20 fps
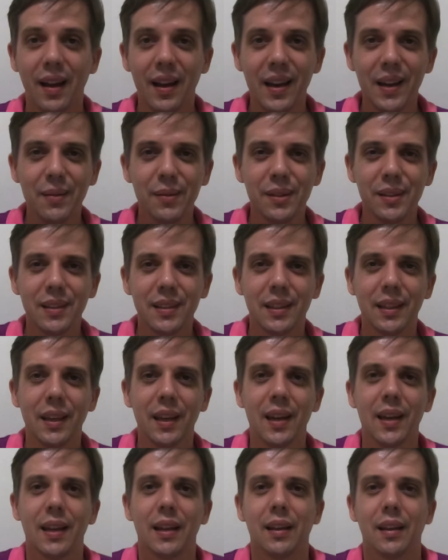Hi once
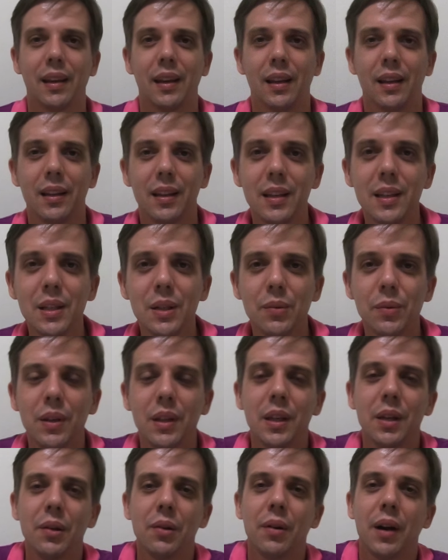again, in this
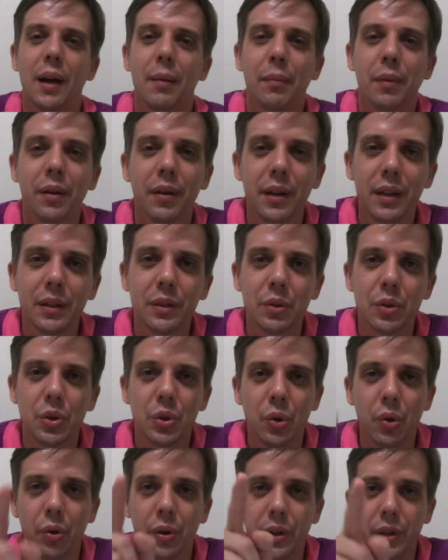video I'm going to
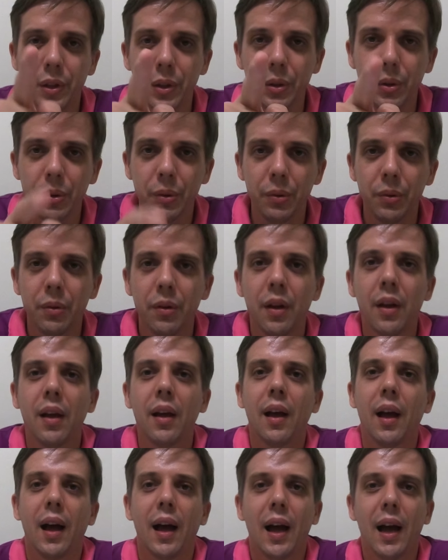show you
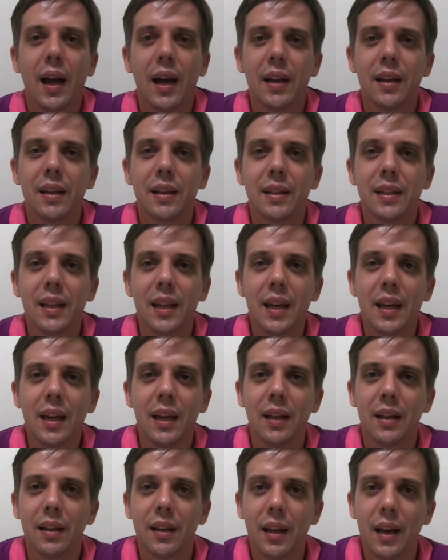how the
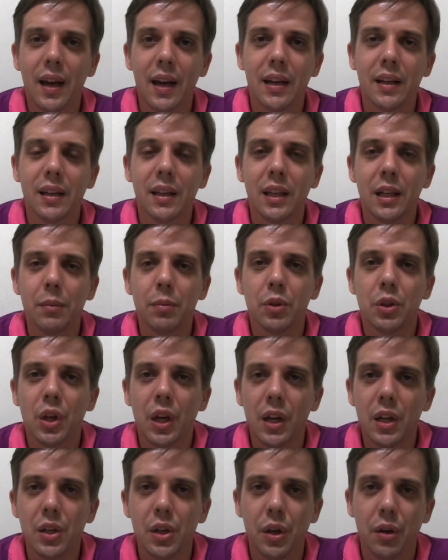day and night keep
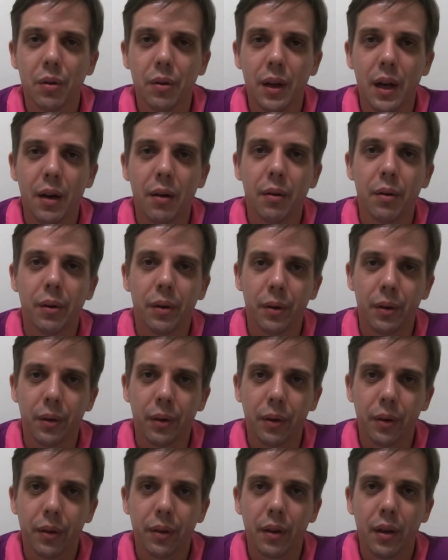changing on our
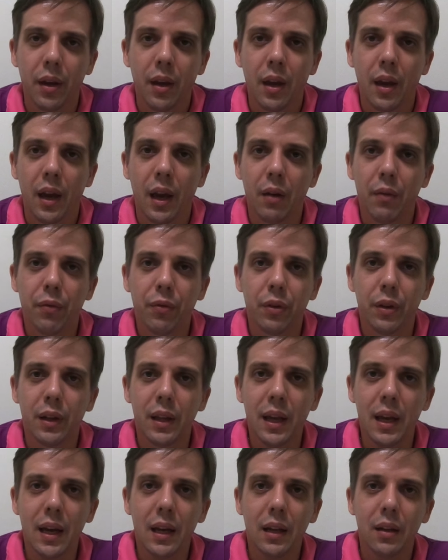earth and for
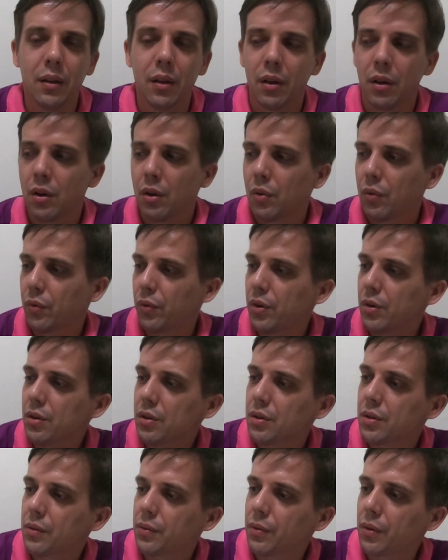that
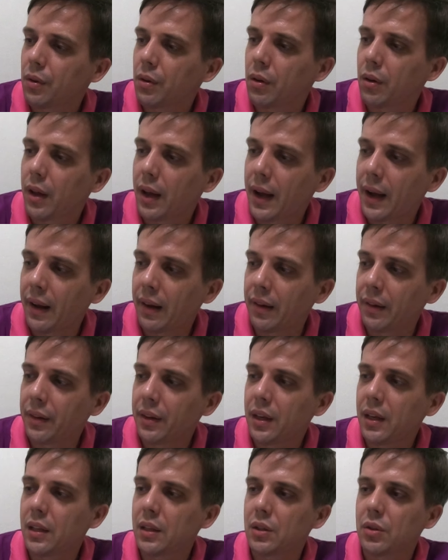first of all I'll
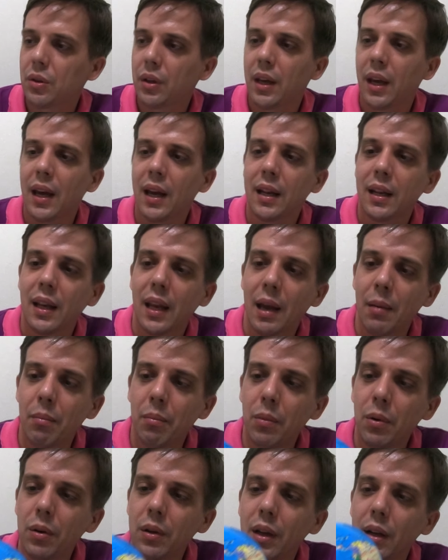need to get
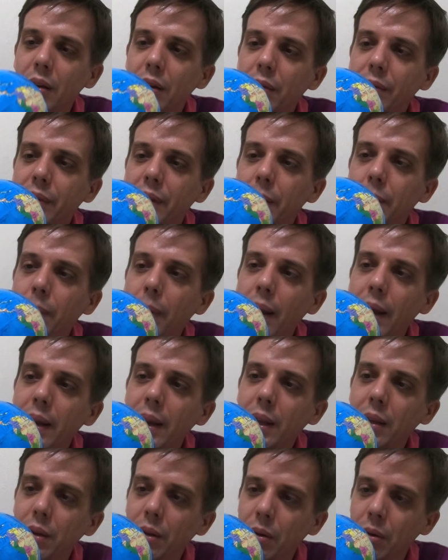a model of the
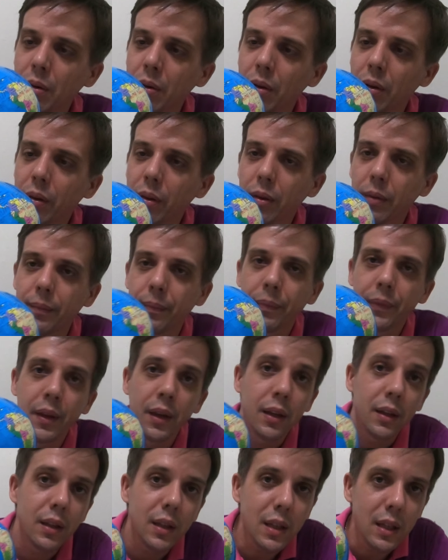planet earth.
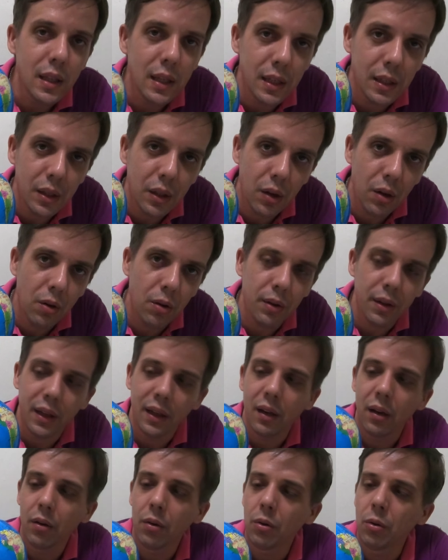This is called
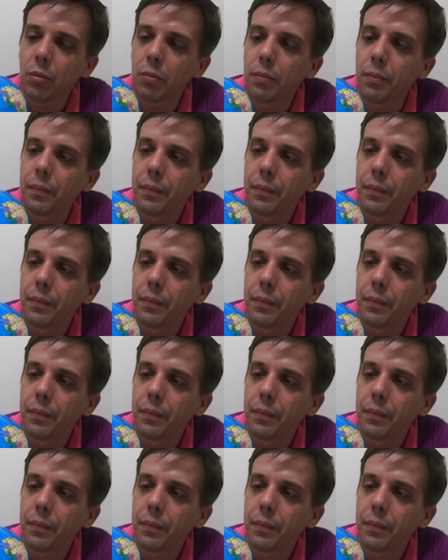a globe